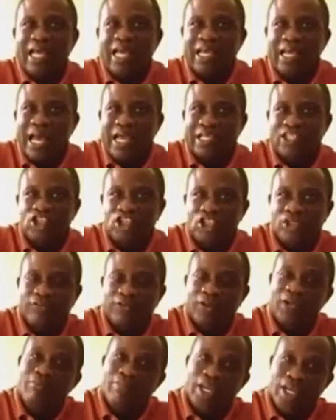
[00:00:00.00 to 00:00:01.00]
that's Chief
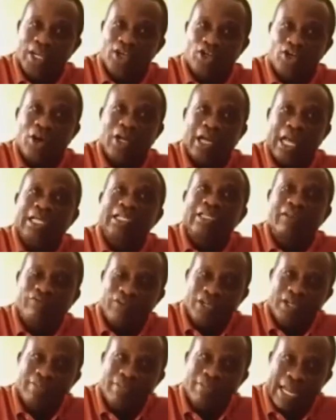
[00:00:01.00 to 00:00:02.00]
Igbinidion, had
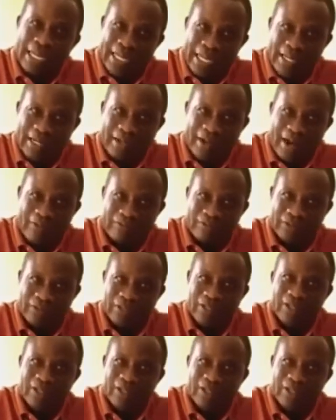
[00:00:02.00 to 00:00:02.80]
given him an aircraft.